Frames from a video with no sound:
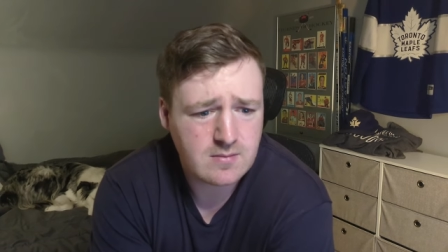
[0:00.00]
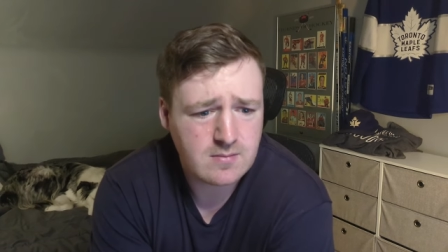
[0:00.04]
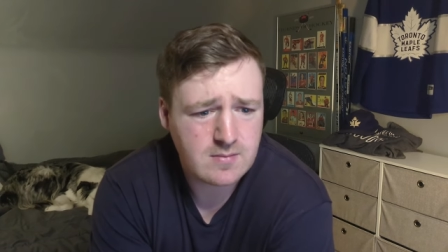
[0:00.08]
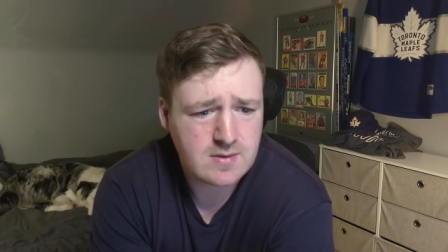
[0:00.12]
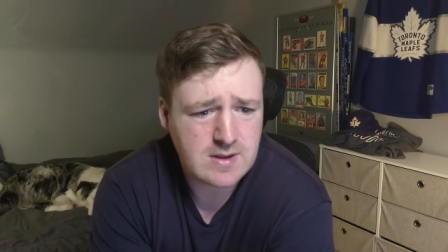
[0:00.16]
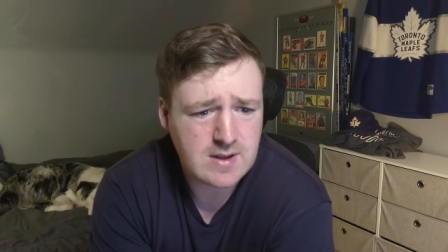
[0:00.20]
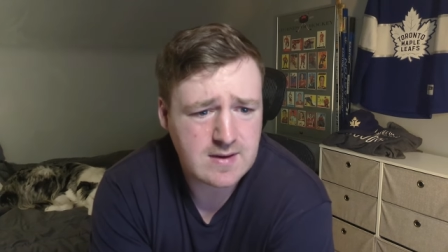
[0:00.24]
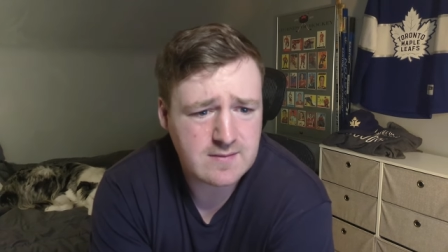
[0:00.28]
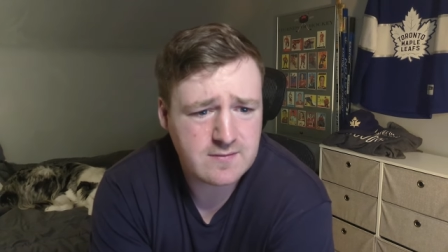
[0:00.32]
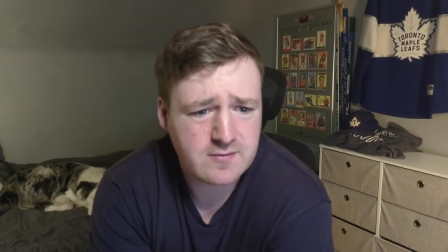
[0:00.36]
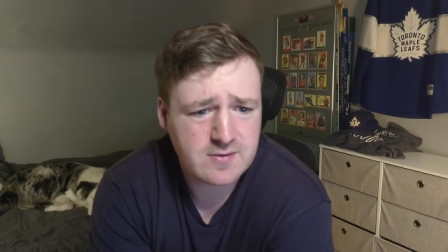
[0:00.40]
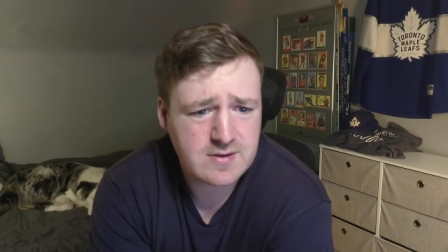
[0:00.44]

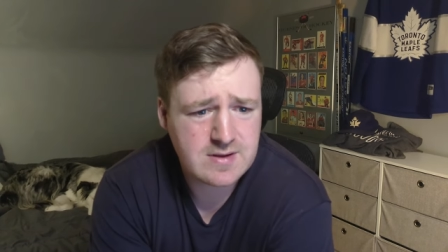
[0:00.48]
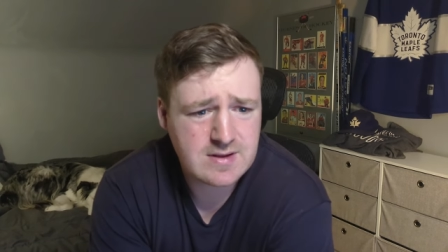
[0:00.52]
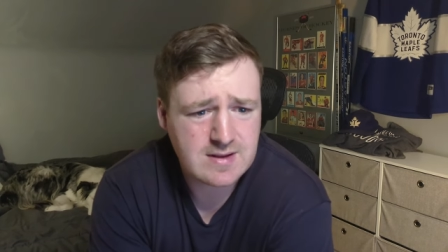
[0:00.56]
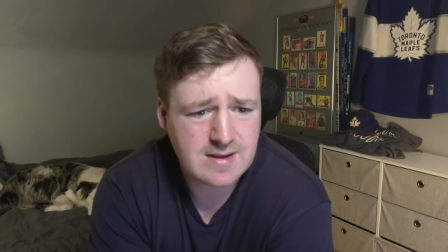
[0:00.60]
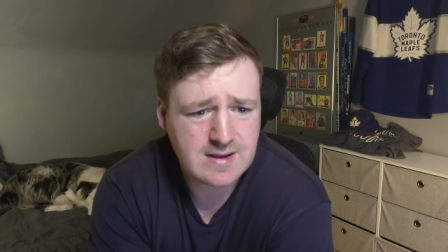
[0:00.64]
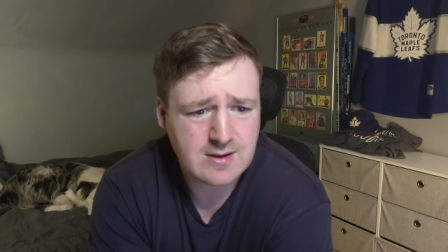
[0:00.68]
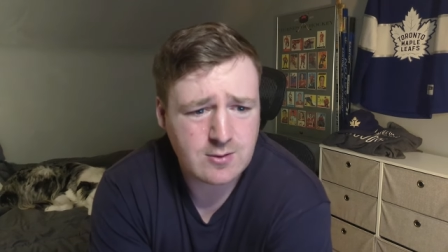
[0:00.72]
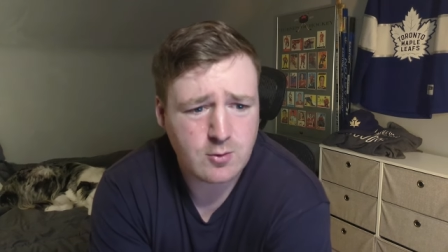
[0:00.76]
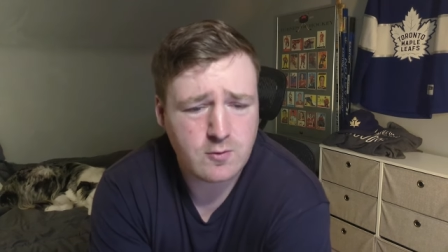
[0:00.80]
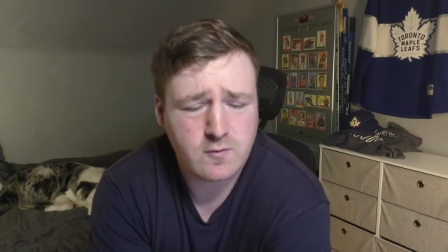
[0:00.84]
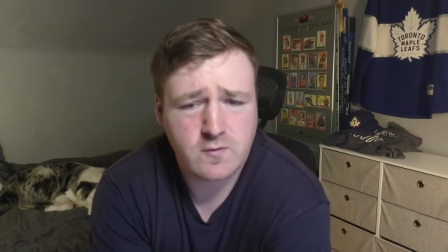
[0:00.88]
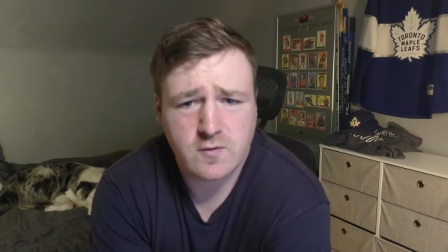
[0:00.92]
definitely,
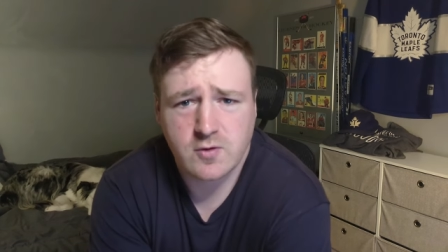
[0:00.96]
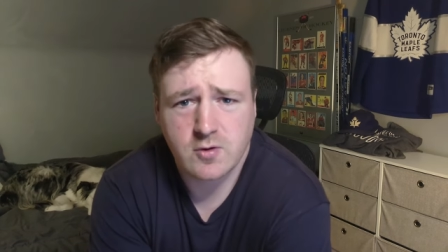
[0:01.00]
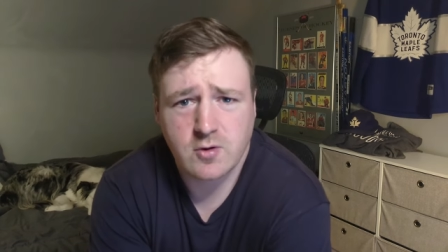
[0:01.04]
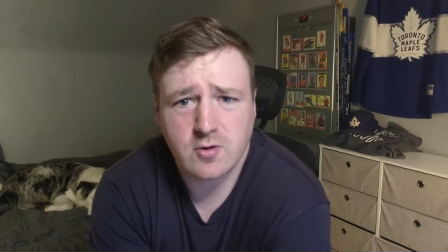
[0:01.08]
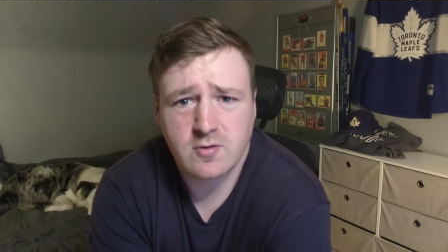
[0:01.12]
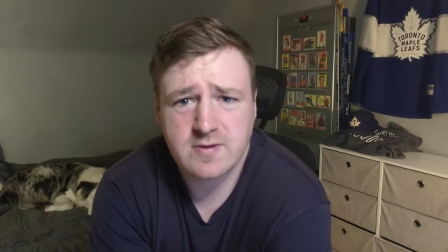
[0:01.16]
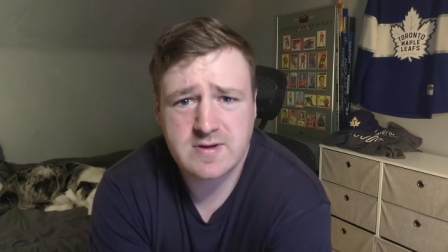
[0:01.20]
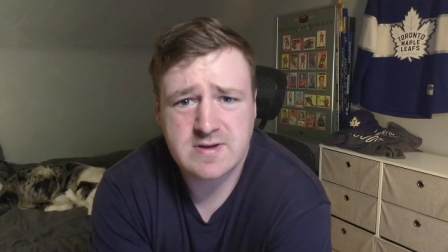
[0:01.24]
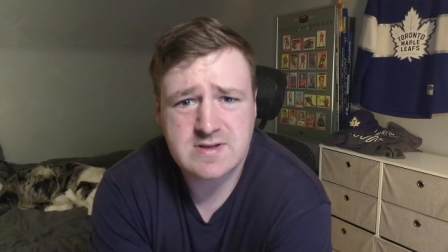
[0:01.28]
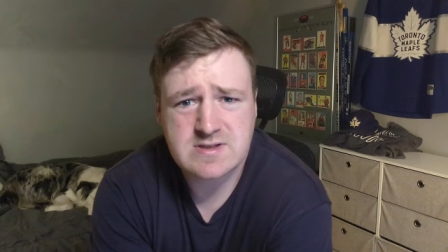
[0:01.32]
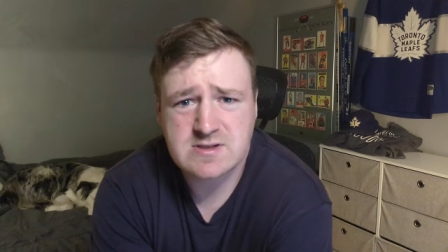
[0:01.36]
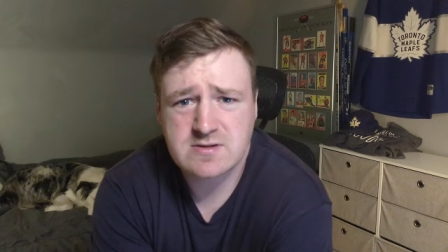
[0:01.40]
like,
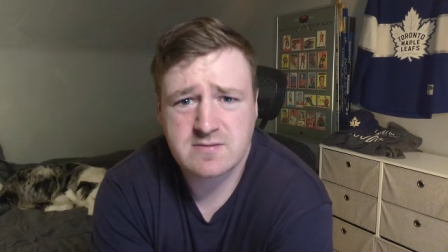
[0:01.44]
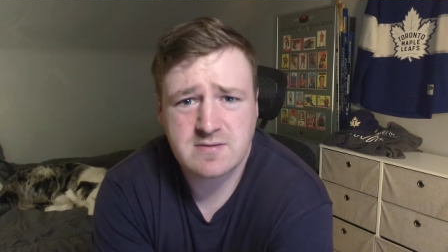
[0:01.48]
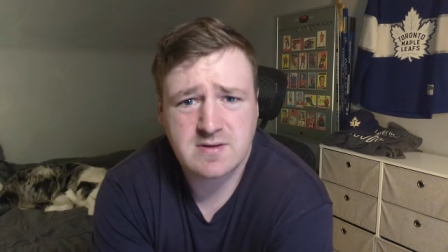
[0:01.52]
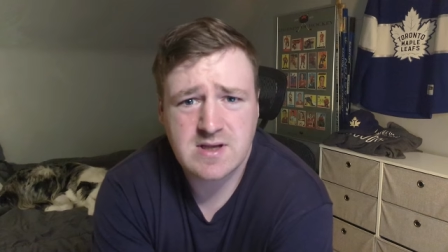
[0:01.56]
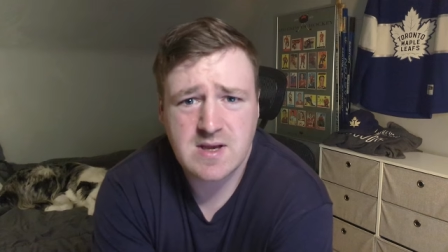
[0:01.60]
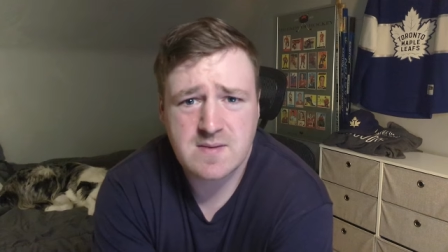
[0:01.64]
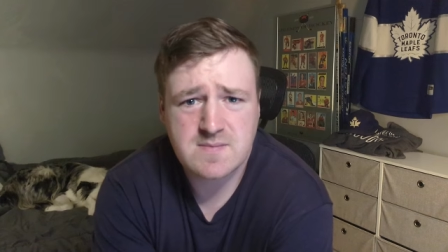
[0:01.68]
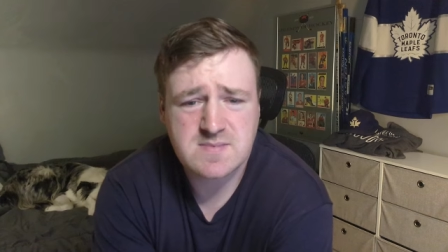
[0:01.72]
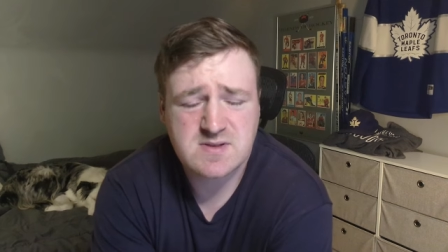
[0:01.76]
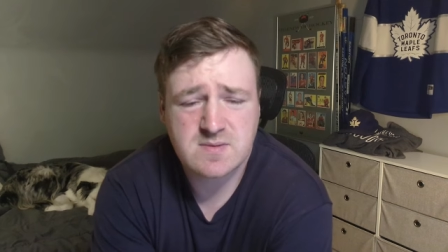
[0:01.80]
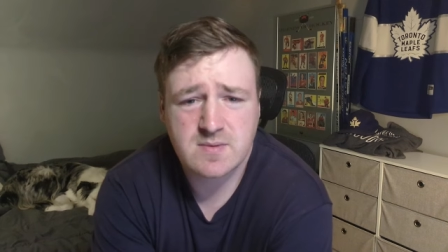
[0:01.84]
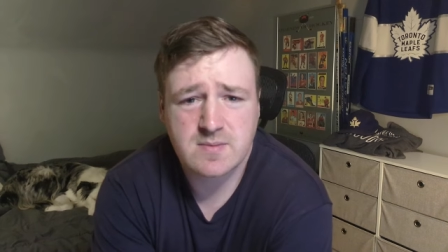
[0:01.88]
overall, these three
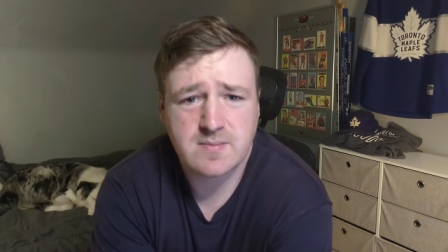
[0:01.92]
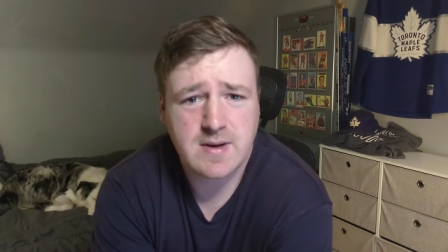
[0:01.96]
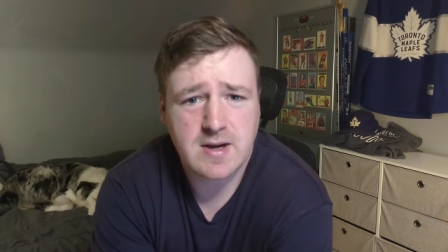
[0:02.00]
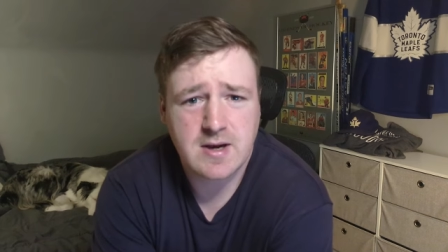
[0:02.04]
games have been